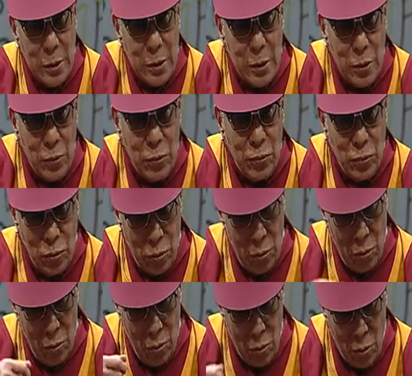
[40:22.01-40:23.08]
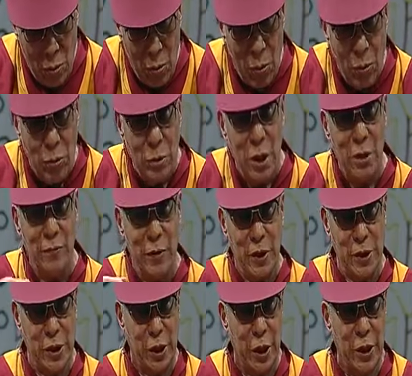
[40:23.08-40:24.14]
through your own
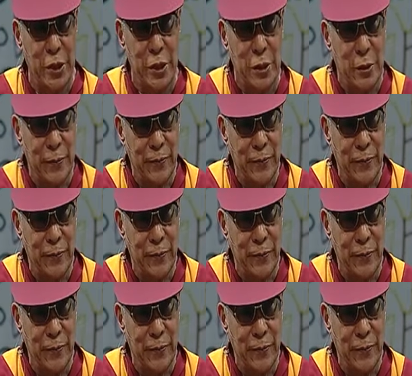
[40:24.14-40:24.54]
investigation